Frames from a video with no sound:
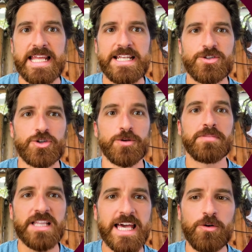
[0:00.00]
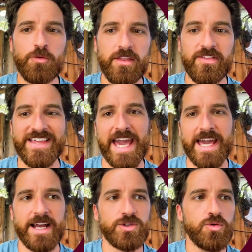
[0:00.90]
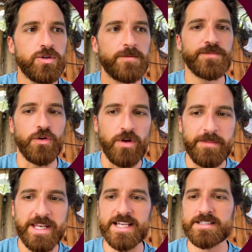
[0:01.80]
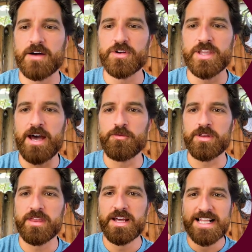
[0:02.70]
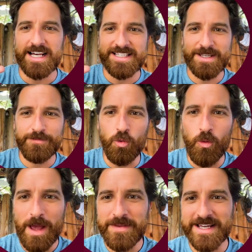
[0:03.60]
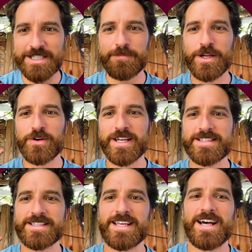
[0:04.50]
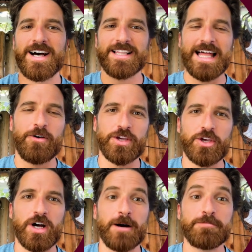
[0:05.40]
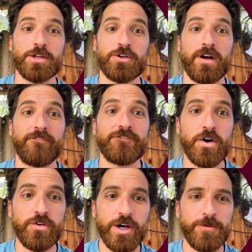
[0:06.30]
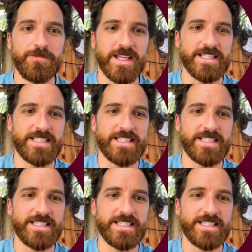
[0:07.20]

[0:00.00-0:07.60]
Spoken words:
in and start to play with the AI tool. Remini has covered that with a simple web experience, allowing you to upload a photo and